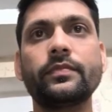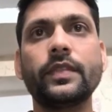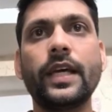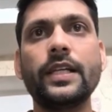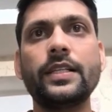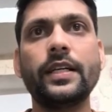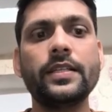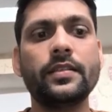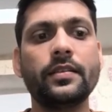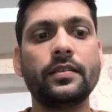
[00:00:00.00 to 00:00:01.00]
Else it
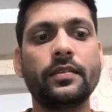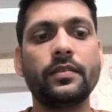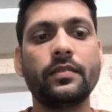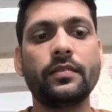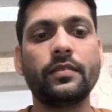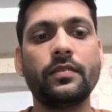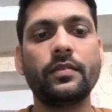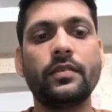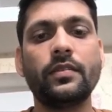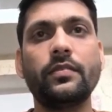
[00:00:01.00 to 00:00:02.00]
is
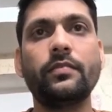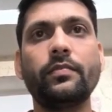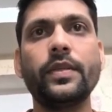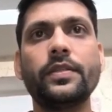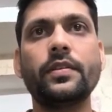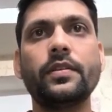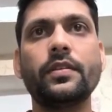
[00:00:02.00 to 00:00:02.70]
missed,